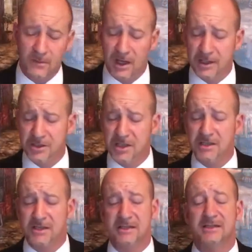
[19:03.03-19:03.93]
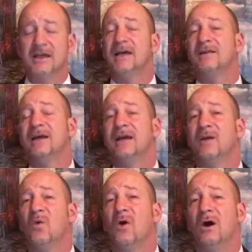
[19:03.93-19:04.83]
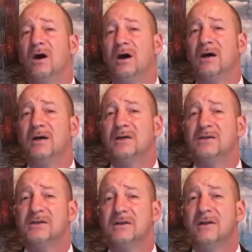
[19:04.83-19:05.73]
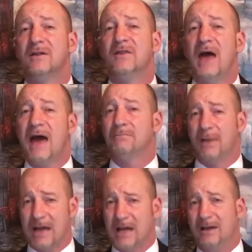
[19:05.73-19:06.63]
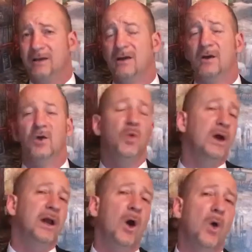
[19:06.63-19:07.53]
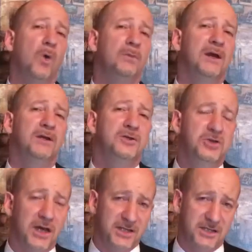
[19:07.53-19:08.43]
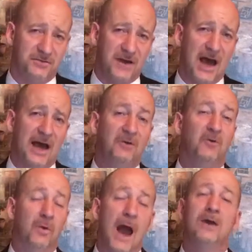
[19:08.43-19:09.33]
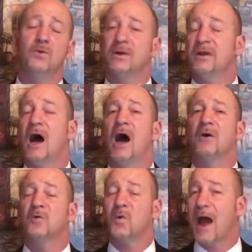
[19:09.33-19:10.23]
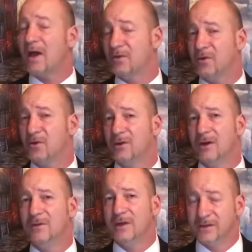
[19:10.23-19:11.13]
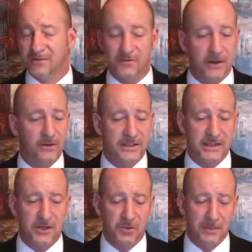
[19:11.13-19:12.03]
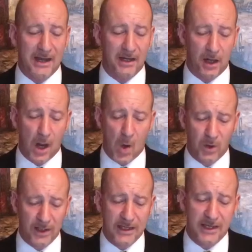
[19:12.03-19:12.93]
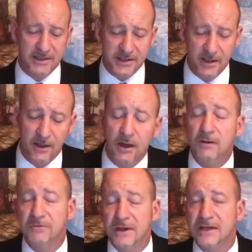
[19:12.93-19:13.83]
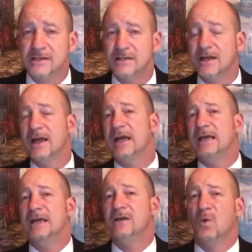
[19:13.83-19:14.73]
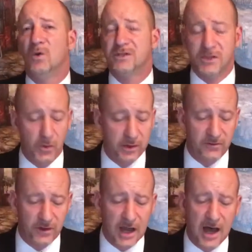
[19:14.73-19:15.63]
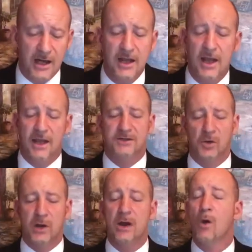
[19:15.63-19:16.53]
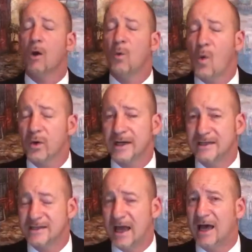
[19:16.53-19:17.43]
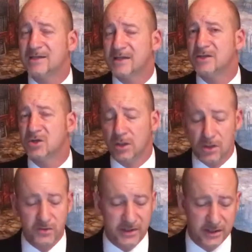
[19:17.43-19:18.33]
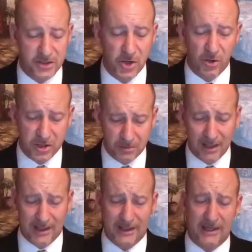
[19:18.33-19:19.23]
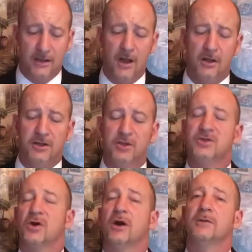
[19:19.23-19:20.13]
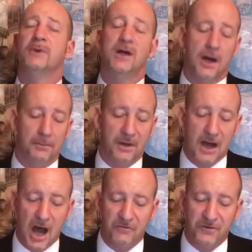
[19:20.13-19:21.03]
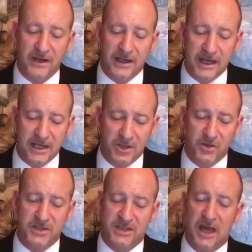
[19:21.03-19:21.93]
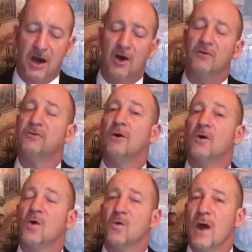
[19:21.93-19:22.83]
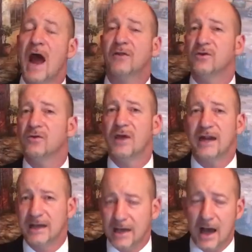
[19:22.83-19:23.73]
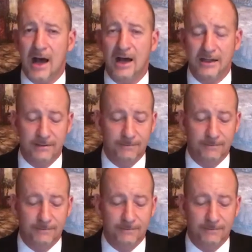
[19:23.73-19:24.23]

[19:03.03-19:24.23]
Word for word: And Jesus said that it was that man who went home justified, right with God, rather than the Pharisee who made a long list of things that he was doing for God. And so here are warning signs that you're losing your humility. You start to become confident in yourself rather than in God.